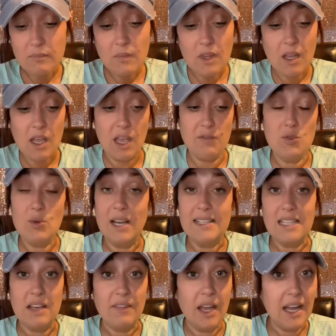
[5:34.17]
If you guys
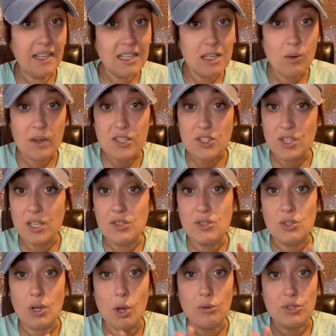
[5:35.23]
have any questions,
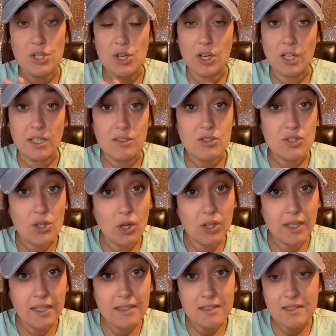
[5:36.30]
go to your
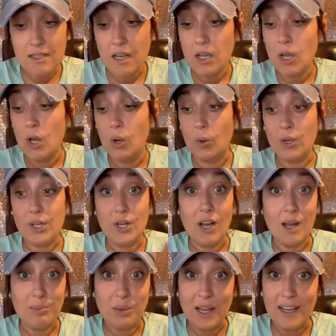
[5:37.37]
consultant or your
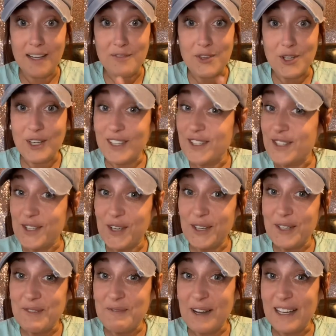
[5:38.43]
upline if you're a
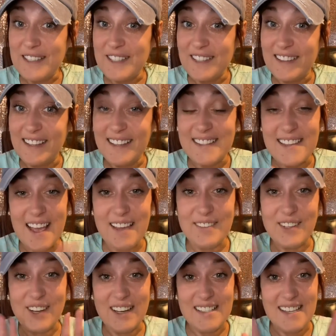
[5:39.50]
consultant watching this. Have a
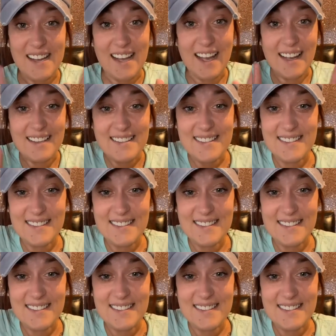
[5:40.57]
great day, guys.